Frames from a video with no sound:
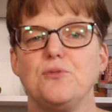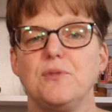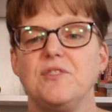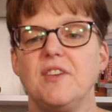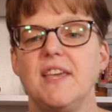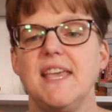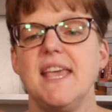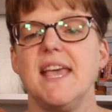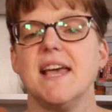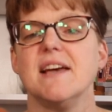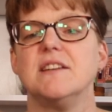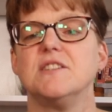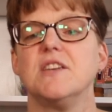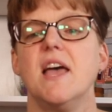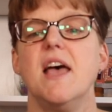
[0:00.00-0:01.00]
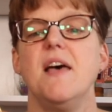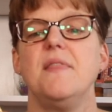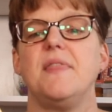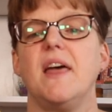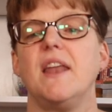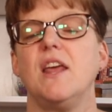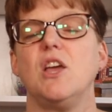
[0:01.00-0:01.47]
was a kit
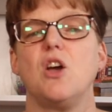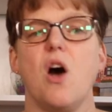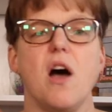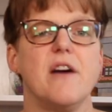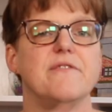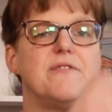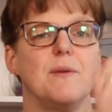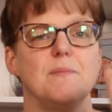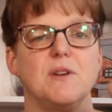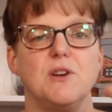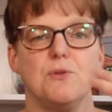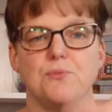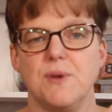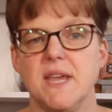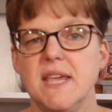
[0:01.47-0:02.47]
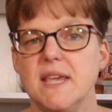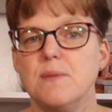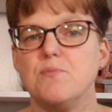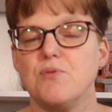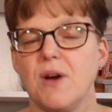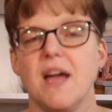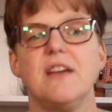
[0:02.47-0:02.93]
that I got from Kariki
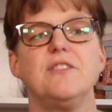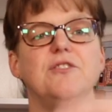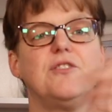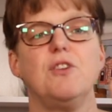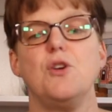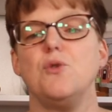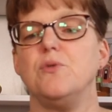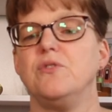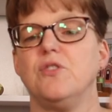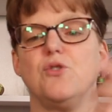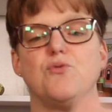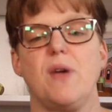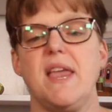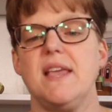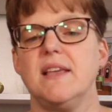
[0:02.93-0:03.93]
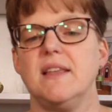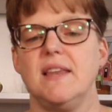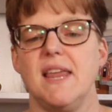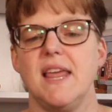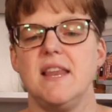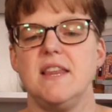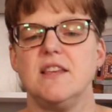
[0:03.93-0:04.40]
Press, who is a great
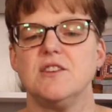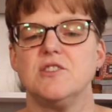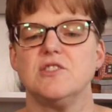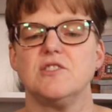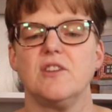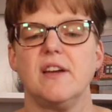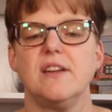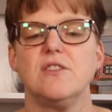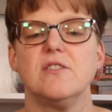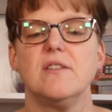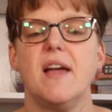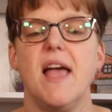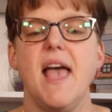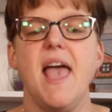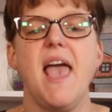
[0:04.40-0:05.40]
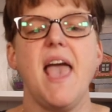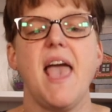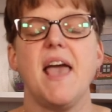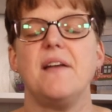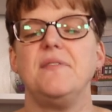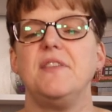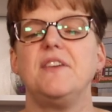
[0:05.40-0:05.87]
Canadian designer.
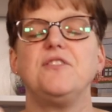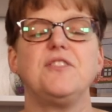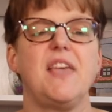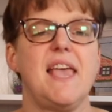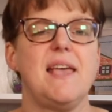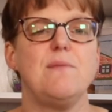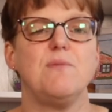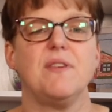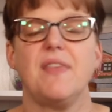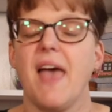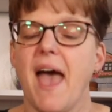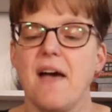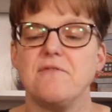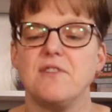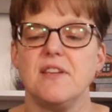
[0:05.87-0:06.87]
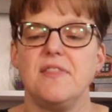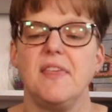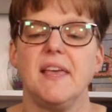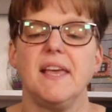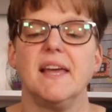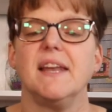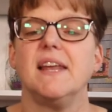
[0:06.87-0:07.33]
And this came with
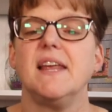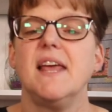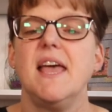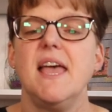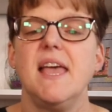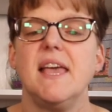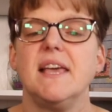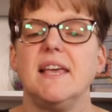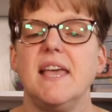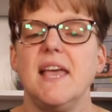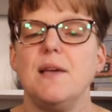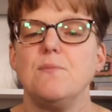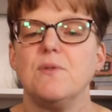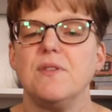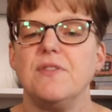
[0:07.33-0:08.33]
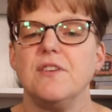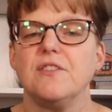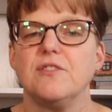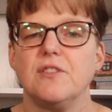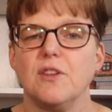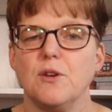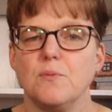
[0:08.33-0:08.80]
everything in it. It came with
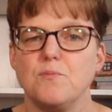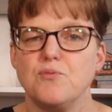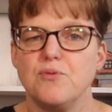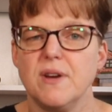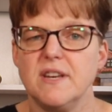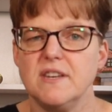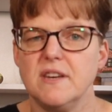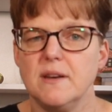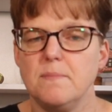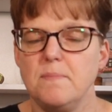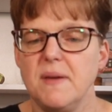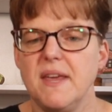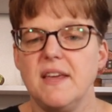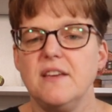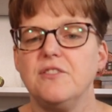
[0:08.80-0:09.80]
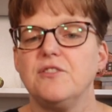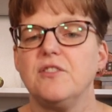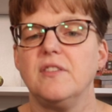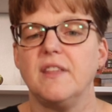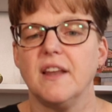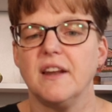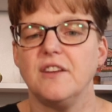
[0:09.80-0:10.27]
this little printed piece
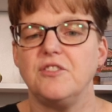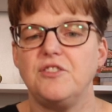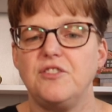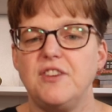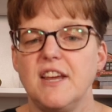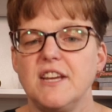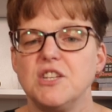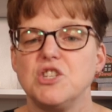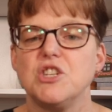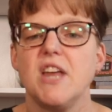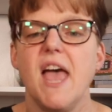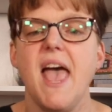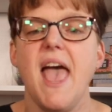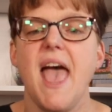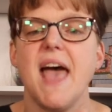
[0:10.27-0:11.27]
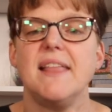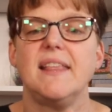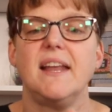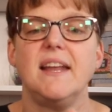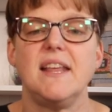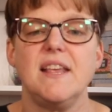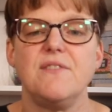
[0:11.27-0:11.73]
that I stitched, and
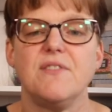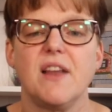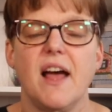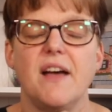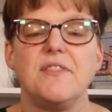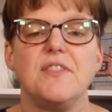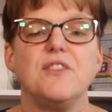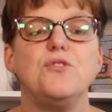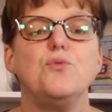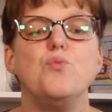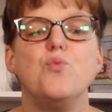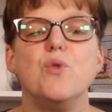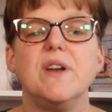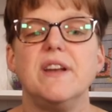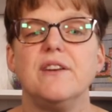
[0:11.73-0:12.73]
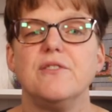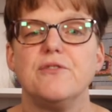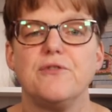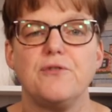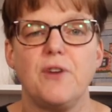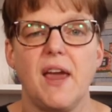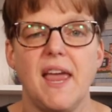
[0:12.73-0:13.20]
then it even had this wooden
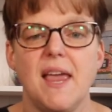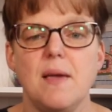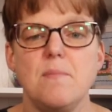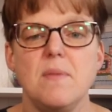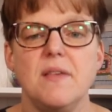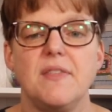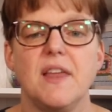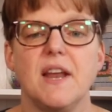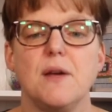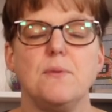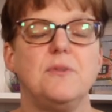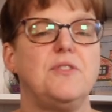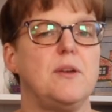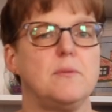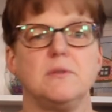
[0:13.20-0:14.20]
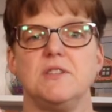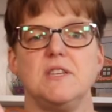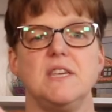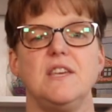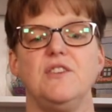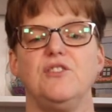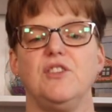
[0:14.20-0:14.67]
frame that I was able to
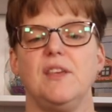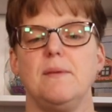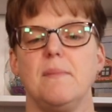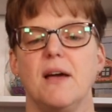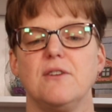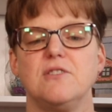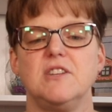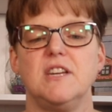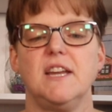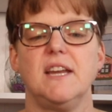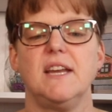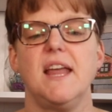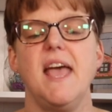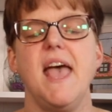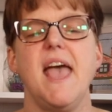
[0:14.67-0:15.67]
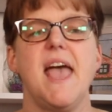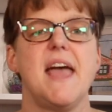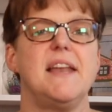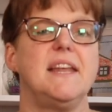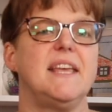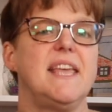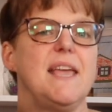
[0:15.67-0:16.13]
easily mount it in,
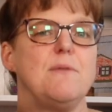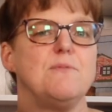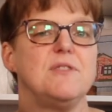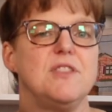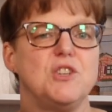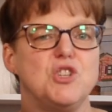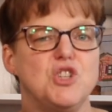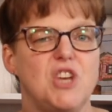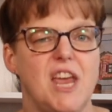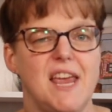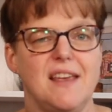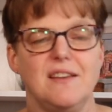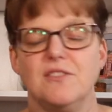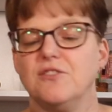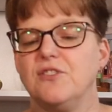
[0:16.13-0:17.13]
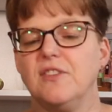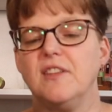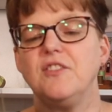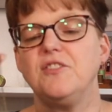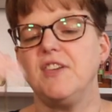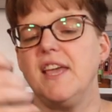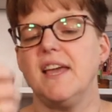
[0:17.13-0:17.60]
and it came with a chain. So
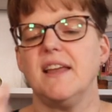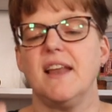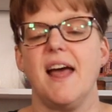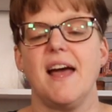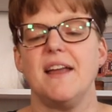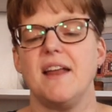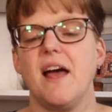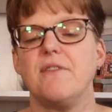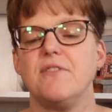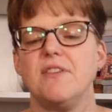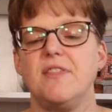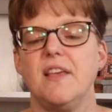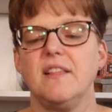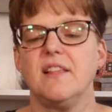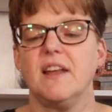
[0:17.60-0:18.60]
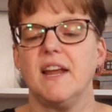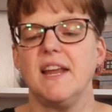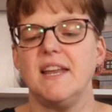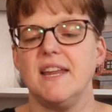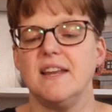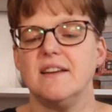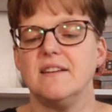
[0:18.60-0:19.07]
this kit had everything that I
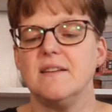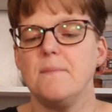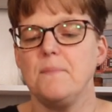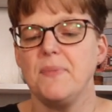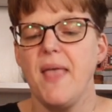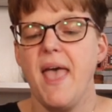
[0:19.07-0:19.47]
needed.